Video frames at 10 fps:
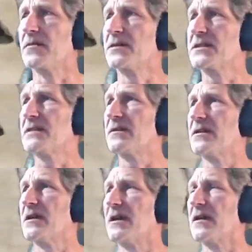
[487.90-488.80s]
was even
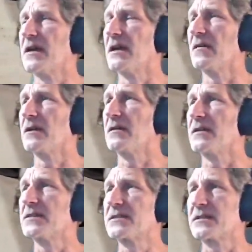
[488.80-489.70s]
an area,
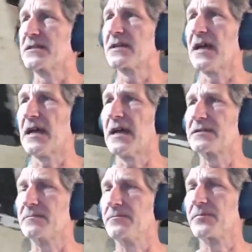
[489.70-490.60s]
this guy has
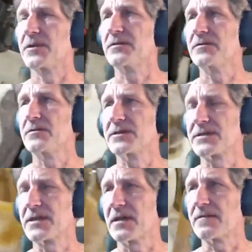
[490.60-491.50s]
some pretty cool
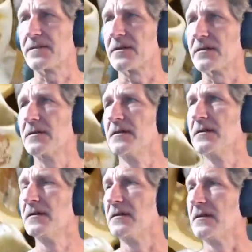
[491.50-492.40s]
stuff here,
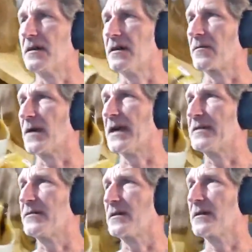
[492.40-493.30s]

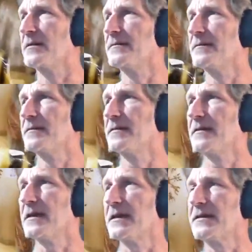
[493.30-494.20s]
Ragnar,
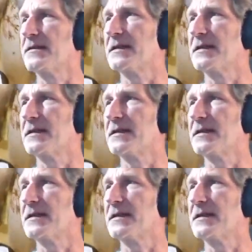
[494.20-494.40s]
and